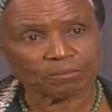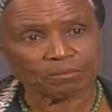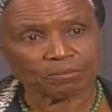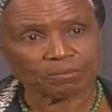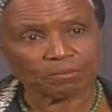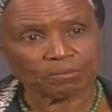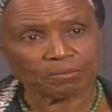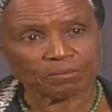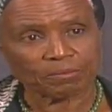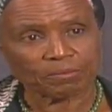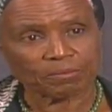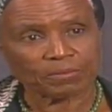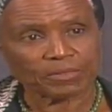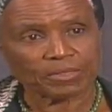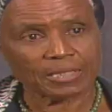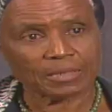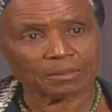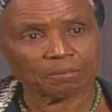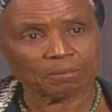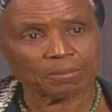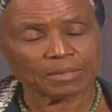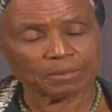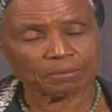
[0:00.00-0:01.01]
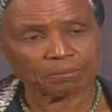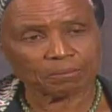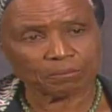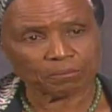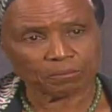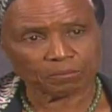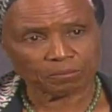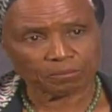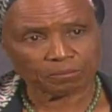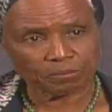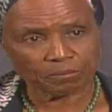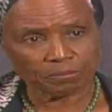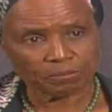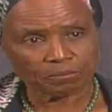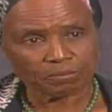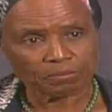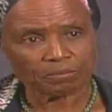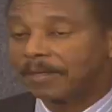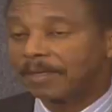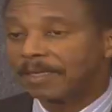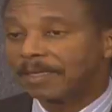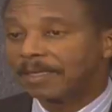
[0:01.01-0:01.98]
And at the same time,
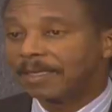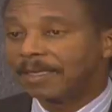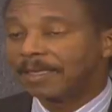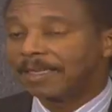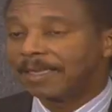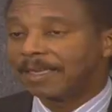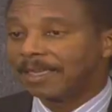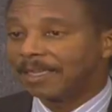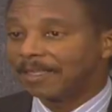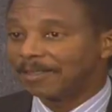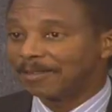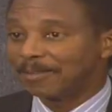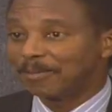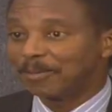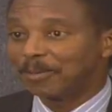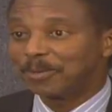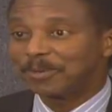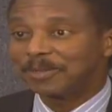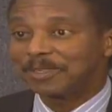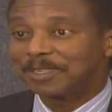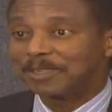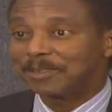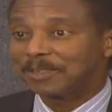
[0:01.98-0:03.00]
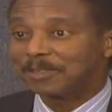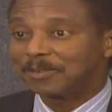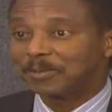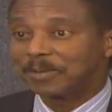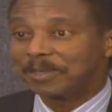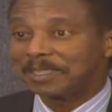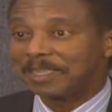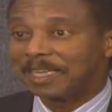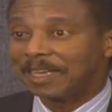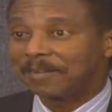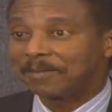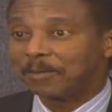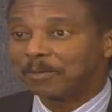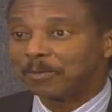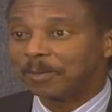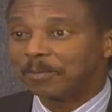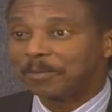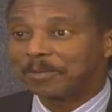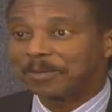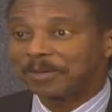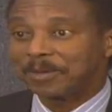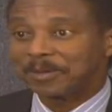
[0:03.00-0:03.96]
I think it's more serious when you have a
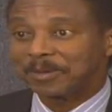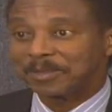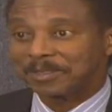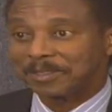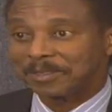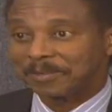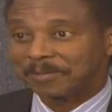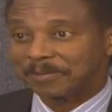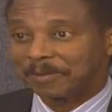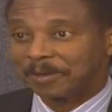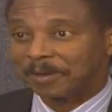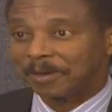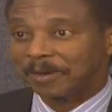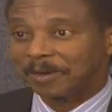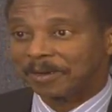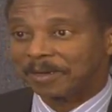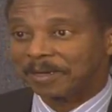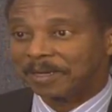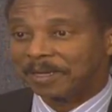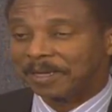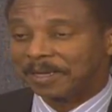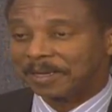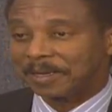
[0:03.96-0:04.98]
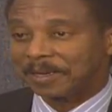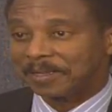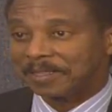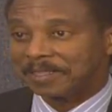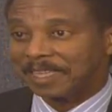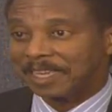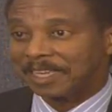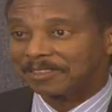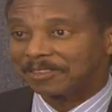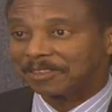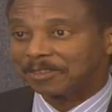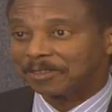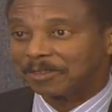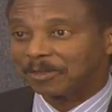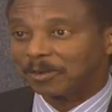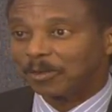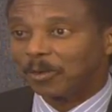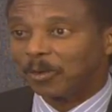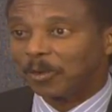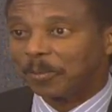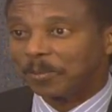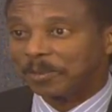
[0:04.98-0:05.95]
woman because of her connection to
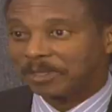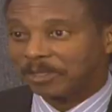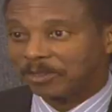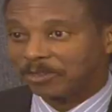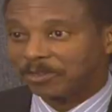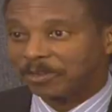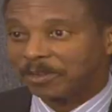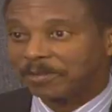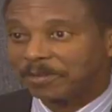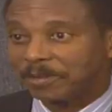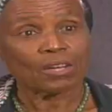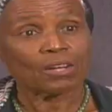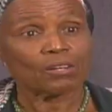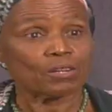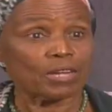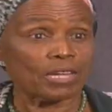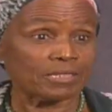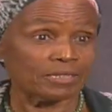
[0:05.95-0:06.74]
the home and the children, right?